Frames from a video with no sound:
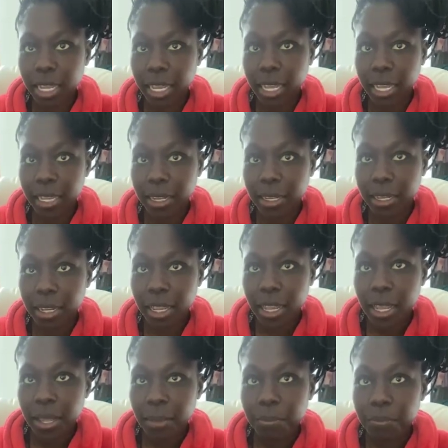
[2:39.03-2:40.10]
and
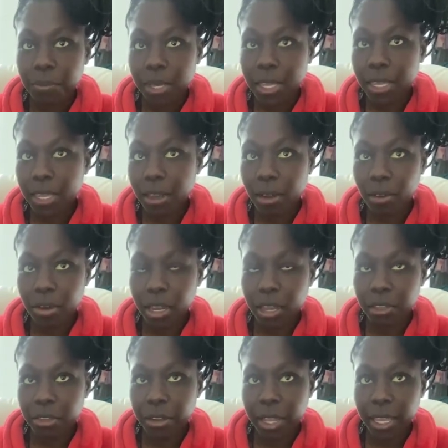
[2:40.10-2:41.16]
me, on
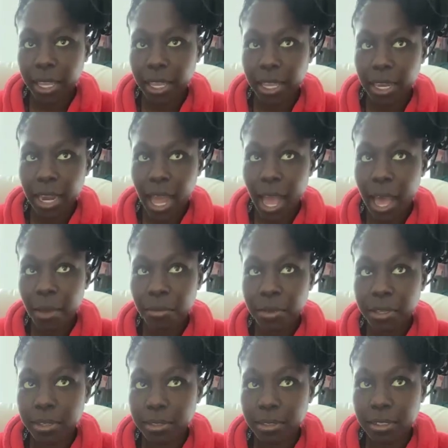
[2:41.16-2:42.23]
the other hand, I
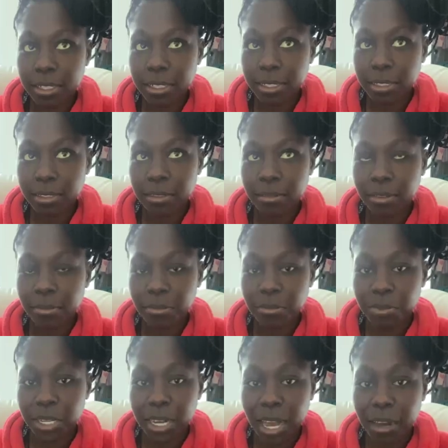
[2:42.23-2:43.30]
was just
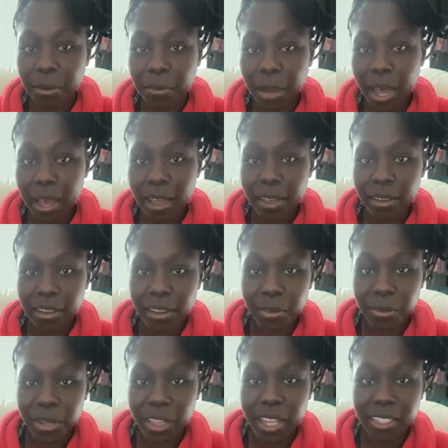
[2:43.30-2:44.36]
been out of my
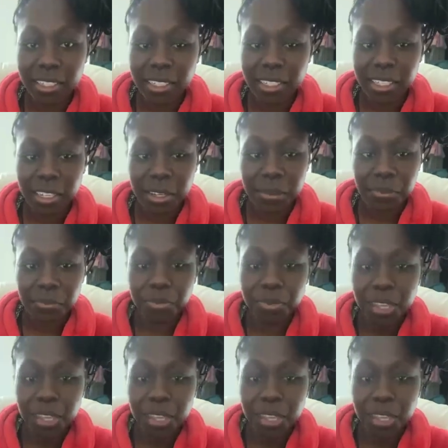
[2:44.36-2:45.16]
relationship